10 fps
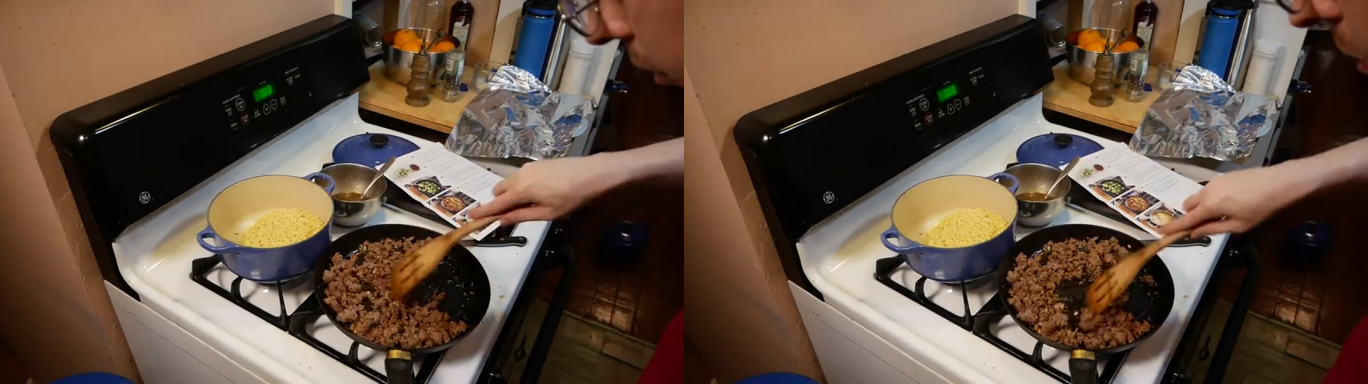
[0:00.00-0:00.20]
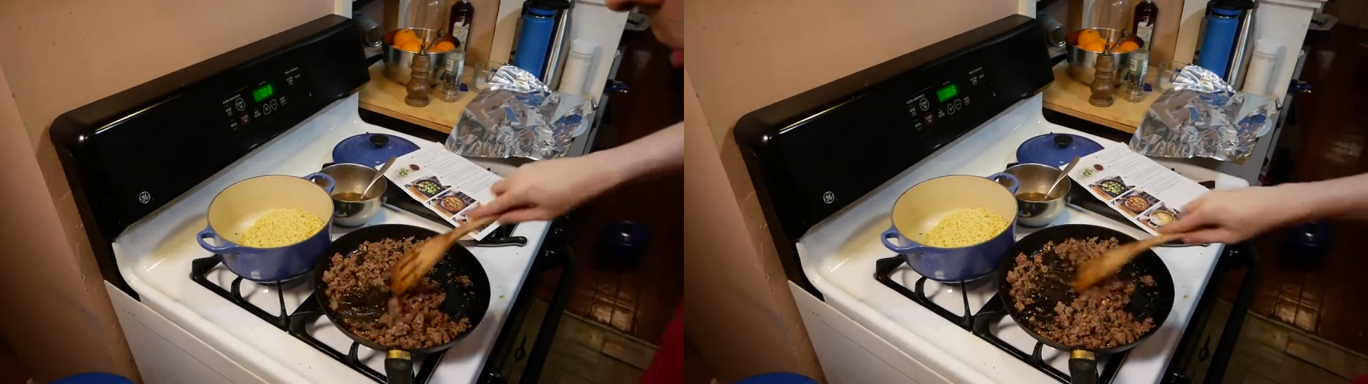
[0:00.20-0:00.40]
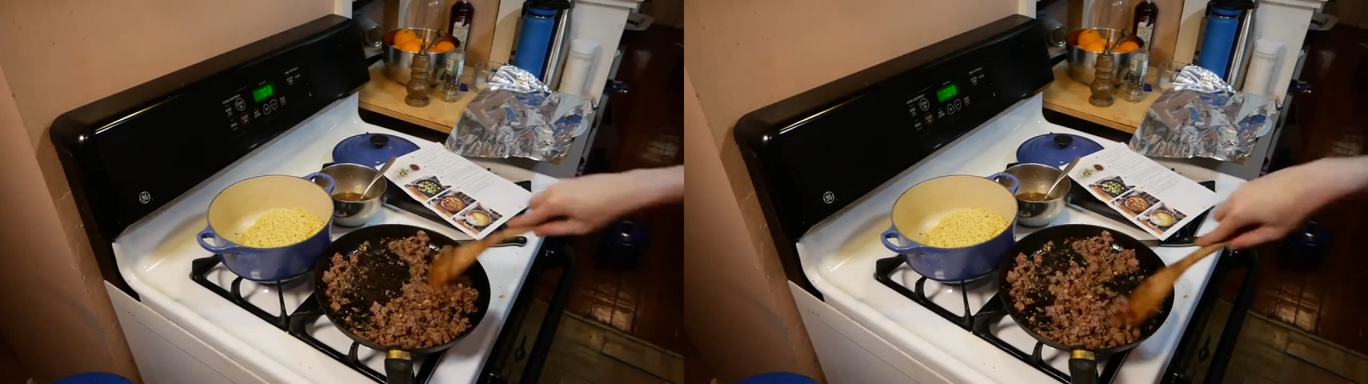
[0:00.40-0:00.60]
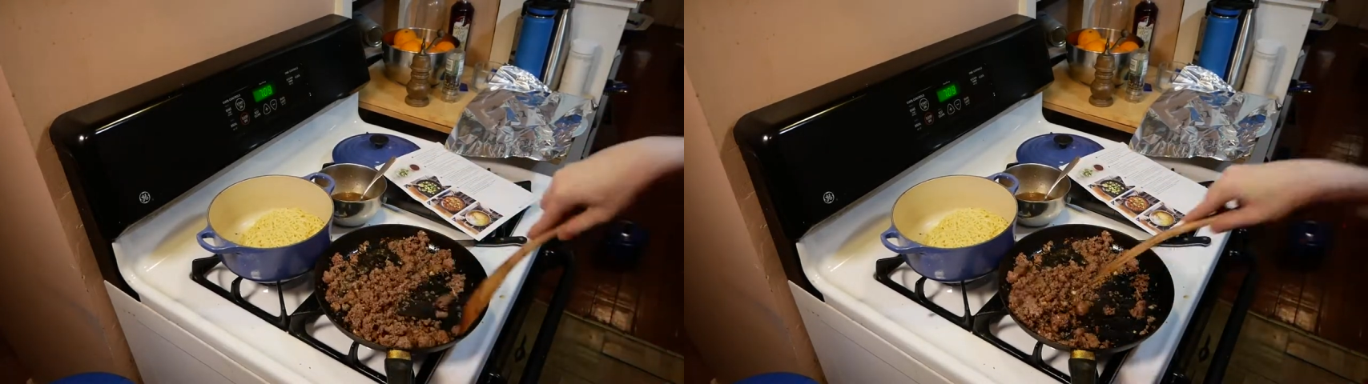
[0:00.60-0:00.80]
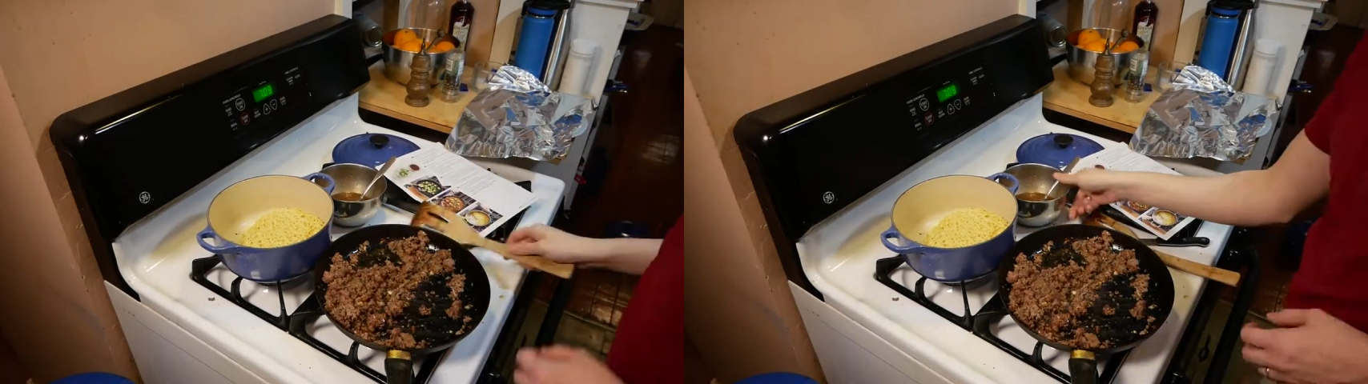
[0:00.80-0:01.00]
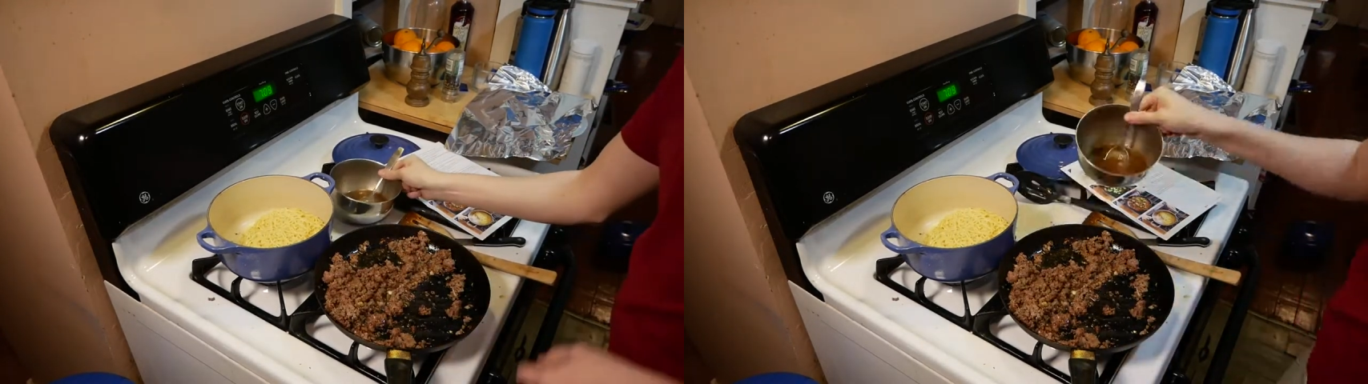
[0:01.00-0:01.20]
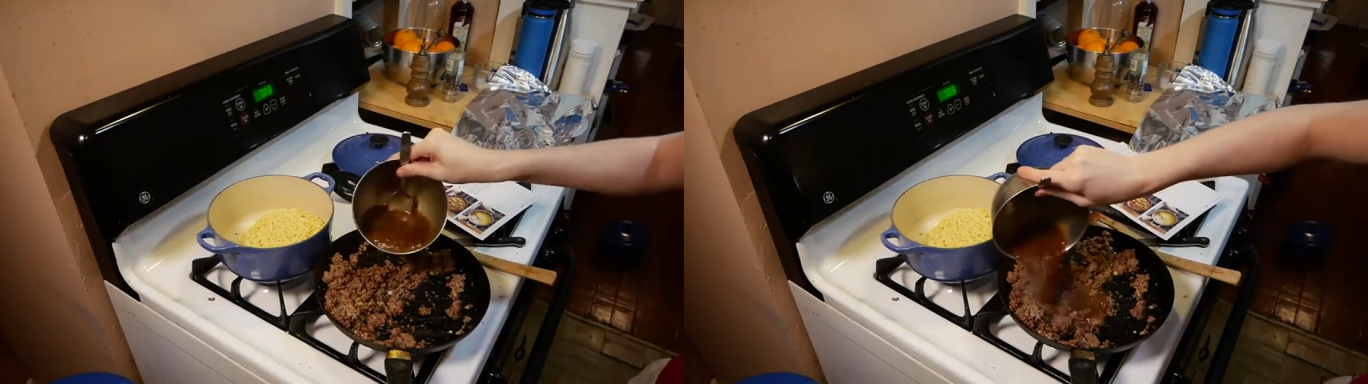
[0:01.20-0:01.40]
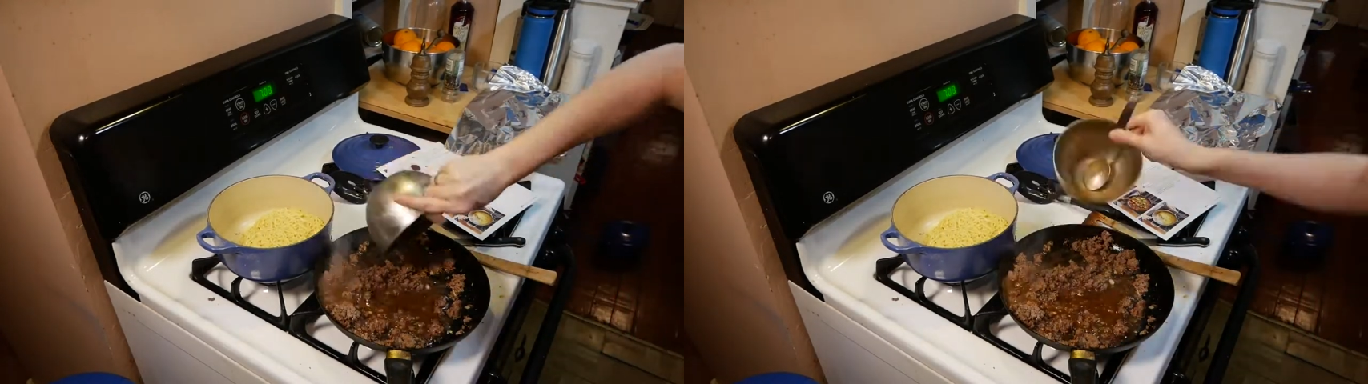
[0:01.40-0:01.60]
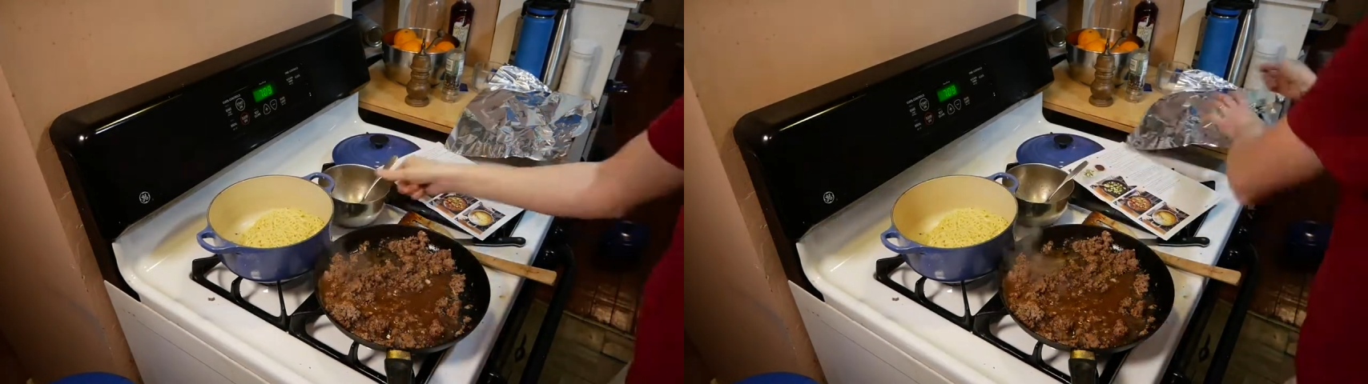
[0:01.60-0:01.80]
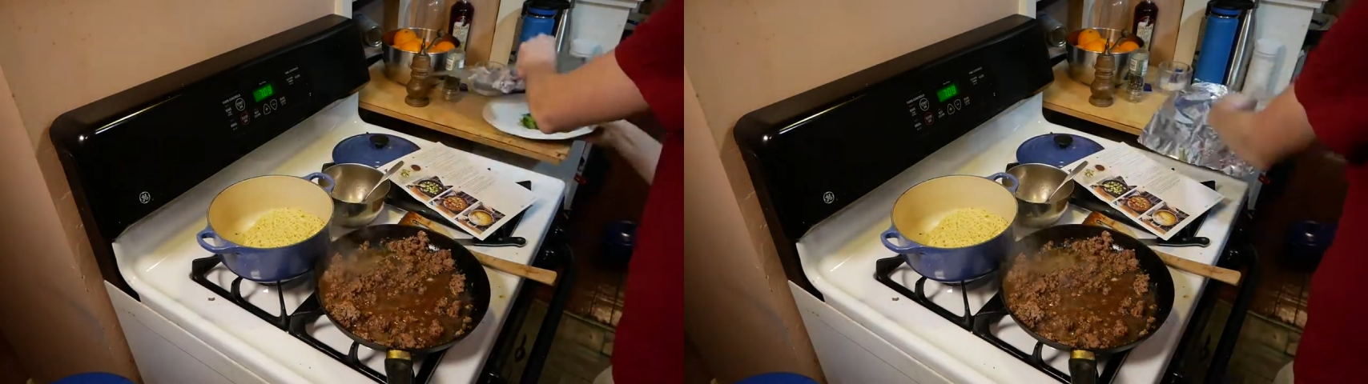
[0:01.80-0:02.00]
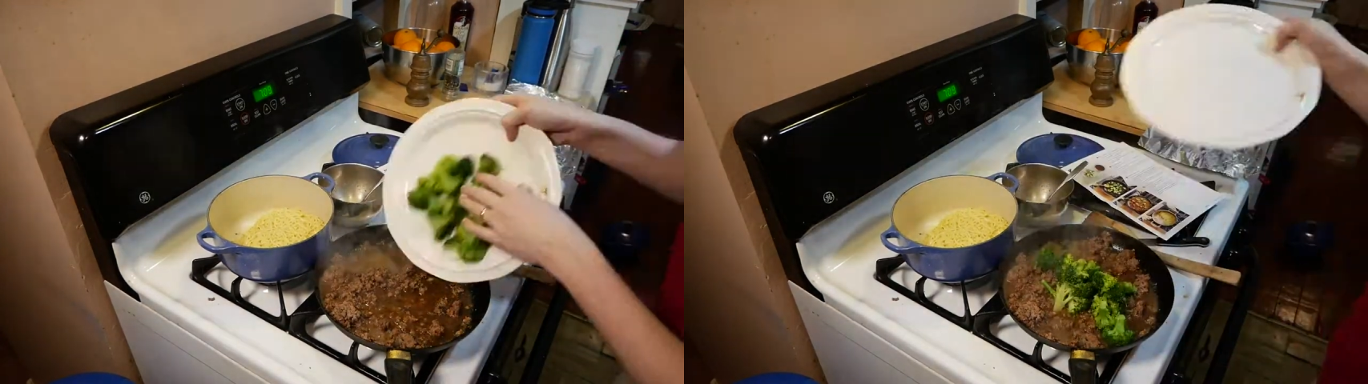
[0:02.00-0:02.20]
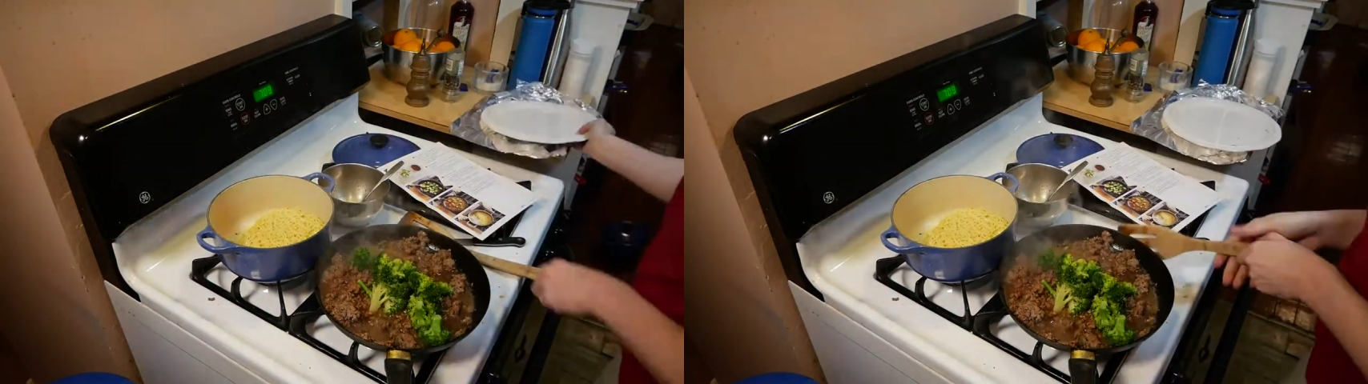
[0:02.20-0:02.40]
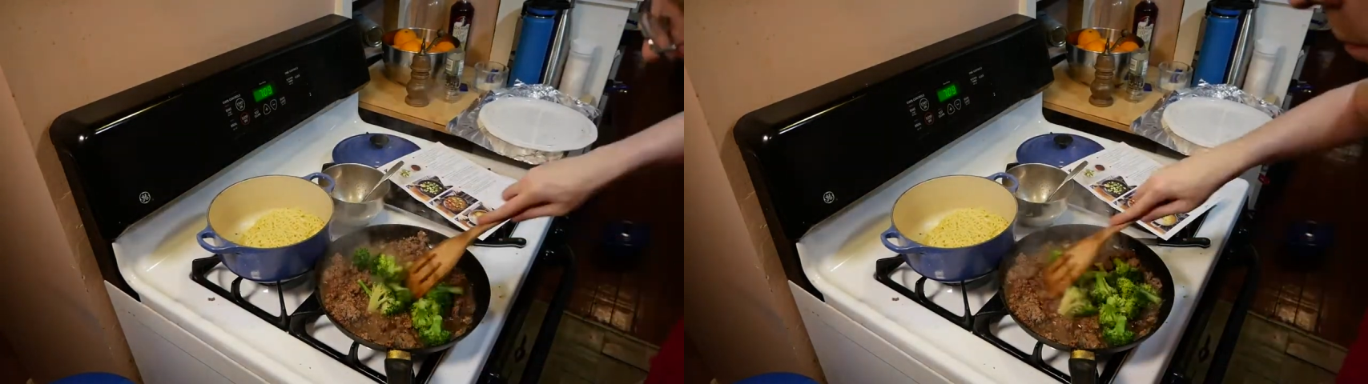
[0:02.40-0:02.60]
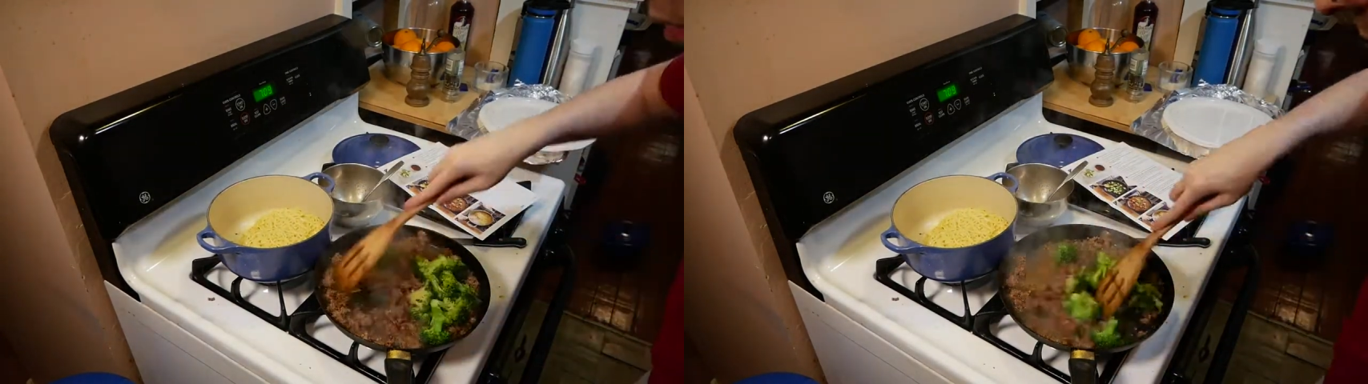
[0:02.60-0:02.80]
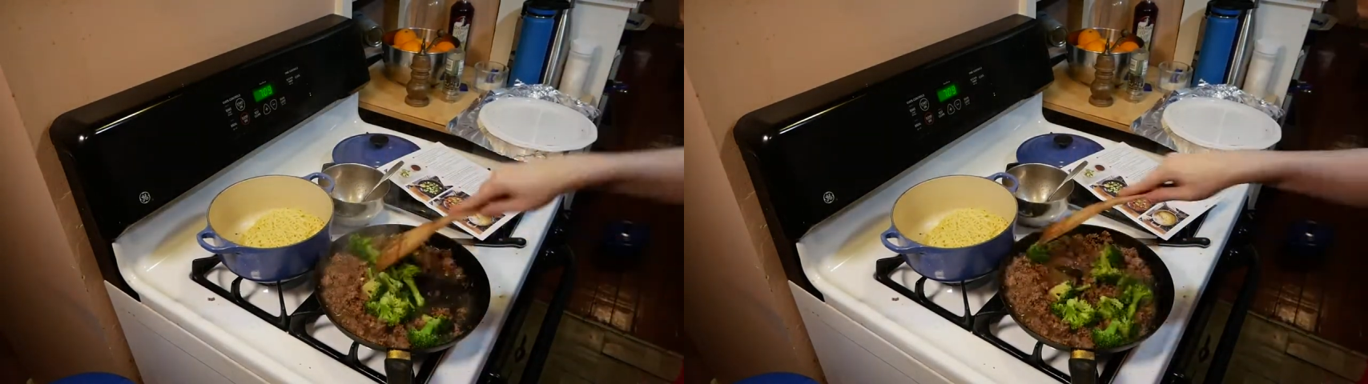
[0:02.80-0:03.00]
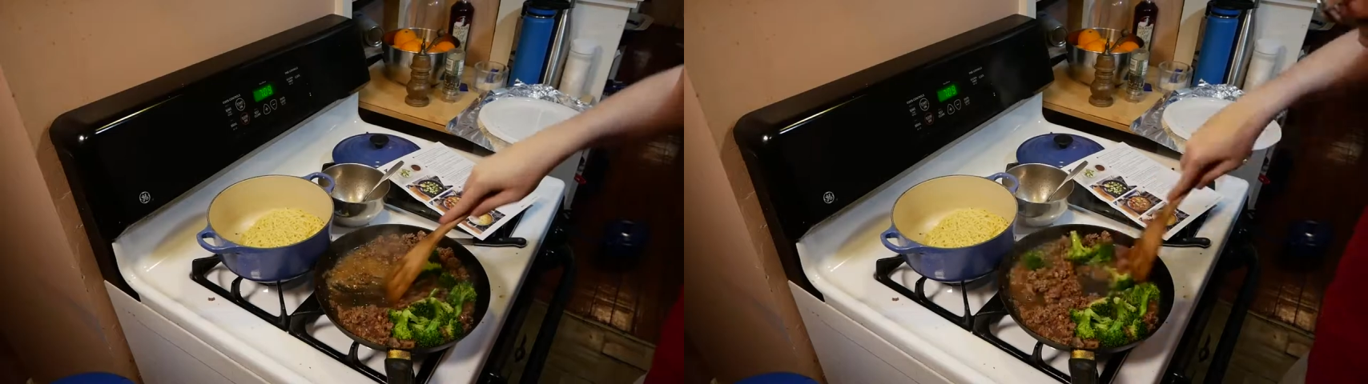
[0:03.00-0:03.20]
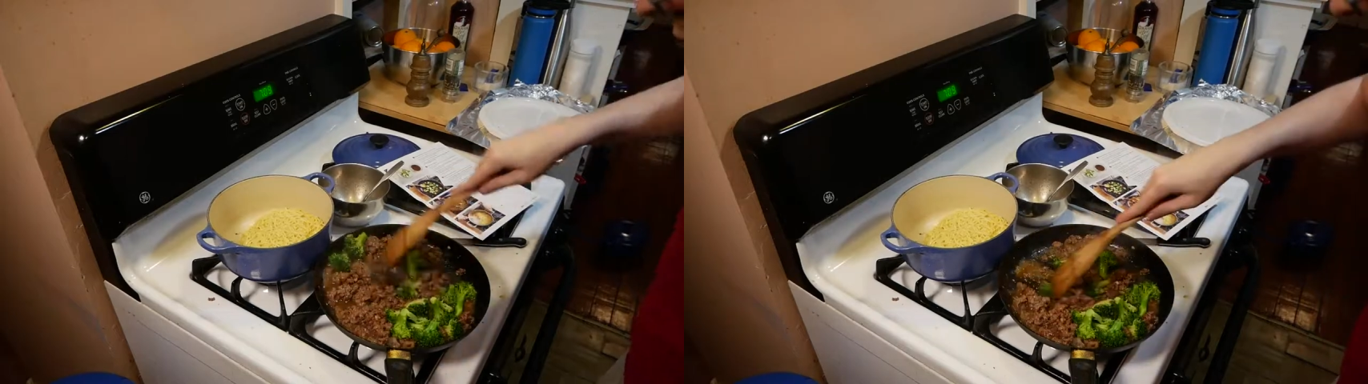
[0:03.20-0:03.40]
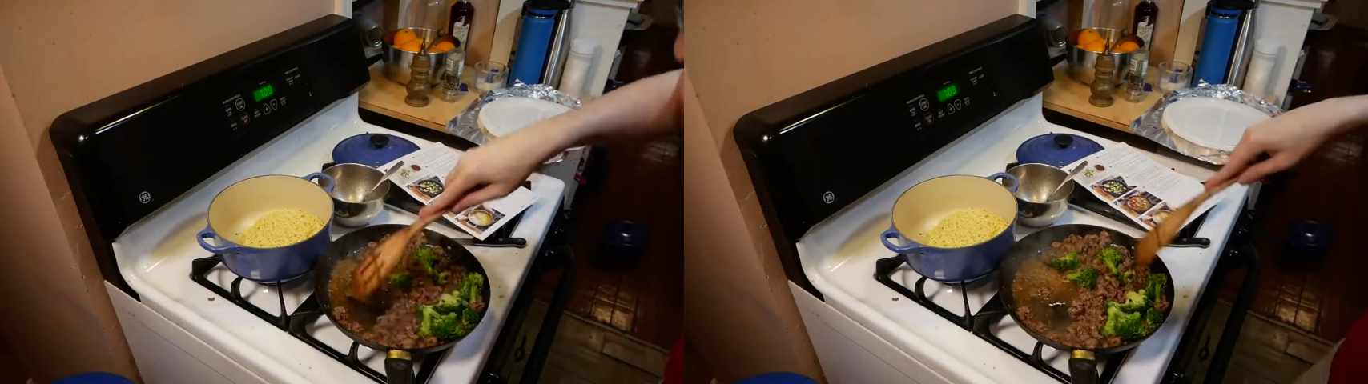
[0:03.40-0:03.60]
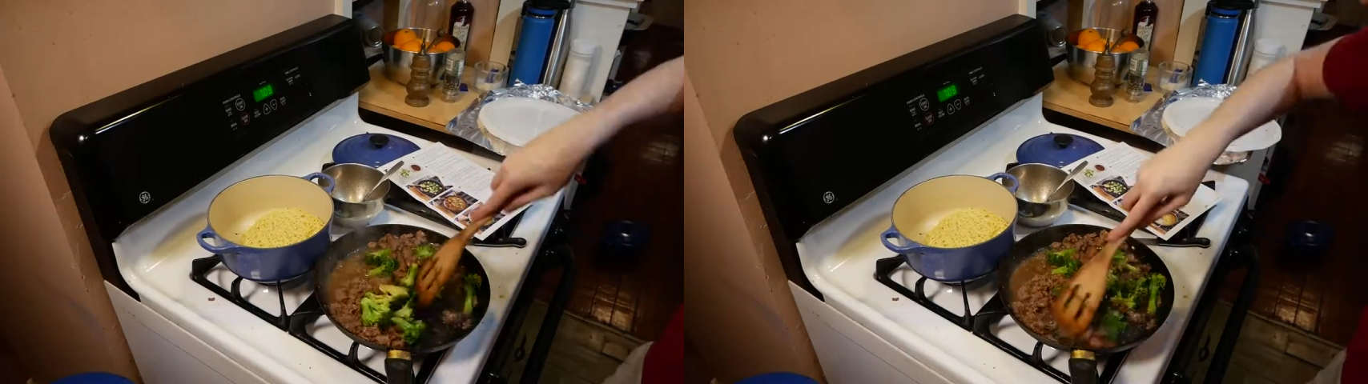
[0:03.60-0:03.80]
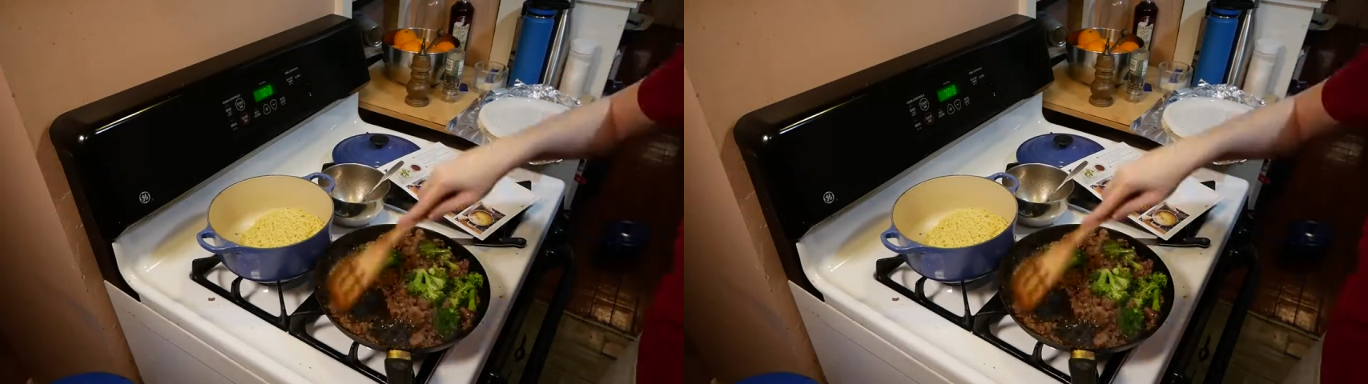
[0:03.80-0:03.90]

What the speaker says: [unreadable: no face in view]